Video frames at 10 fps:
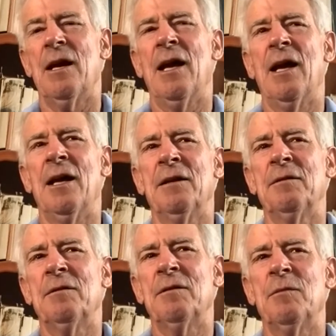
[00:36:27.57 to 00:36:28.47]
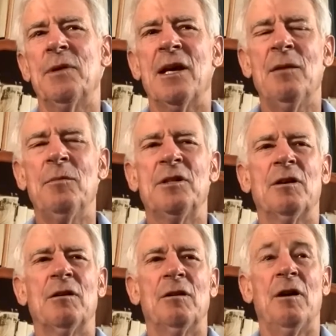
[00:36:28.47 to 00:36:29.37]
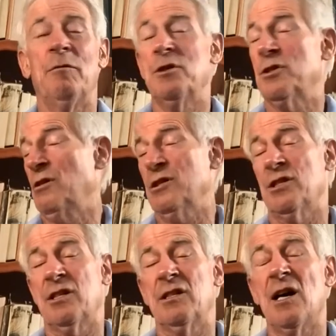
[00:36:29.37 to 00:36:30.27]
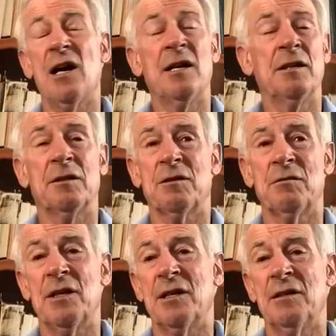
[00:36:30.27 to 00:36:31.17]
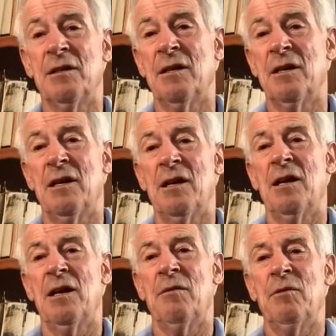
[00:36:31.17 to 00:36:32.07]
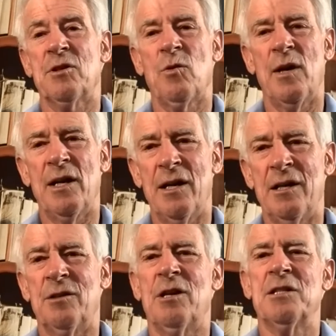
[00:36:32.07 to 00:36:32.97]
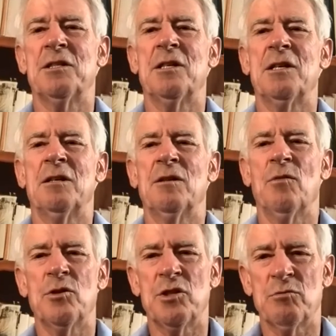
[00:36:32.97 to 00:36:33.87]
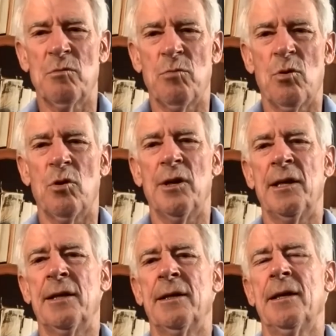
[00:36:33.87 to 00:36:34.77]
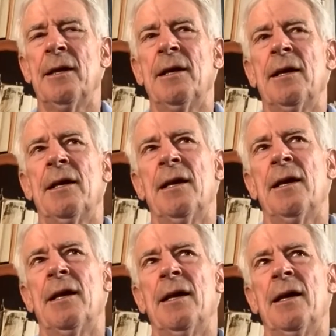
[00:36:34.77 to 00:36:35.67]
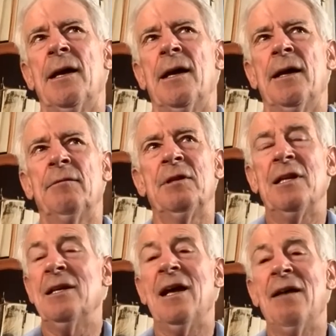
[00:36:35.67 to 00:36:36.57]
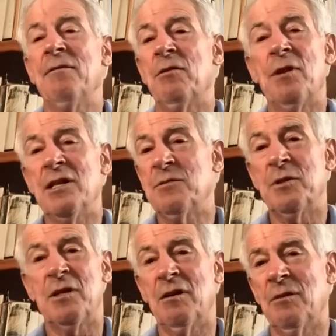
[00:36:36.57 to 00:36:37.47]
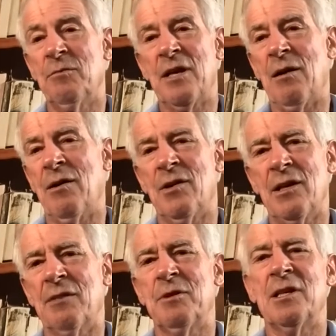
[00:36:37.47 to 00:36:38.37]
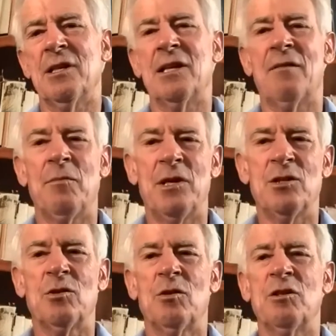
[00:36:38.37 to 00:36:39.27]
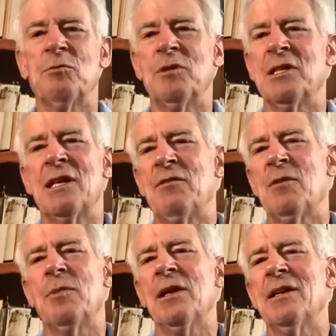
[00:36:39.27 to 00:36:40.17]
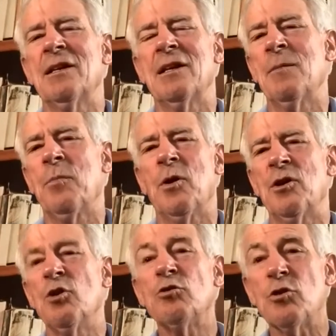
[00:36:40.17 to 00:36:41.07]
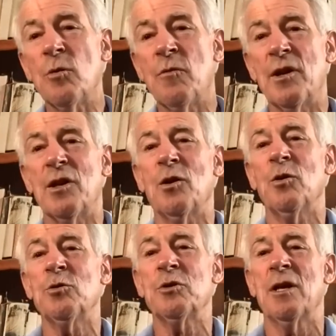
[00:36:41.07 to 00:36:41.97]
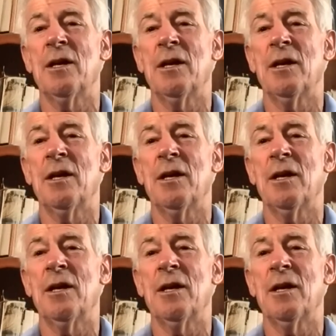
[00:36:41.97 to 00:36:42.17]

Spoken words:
And the beginner material, of which there is a ton in Korean, was quite uninteresting. The voices were boring. And we didn't have the range of material that we now have at LingQ. We didn't have the mini stories. We didn't have the ability to import YouTube videos.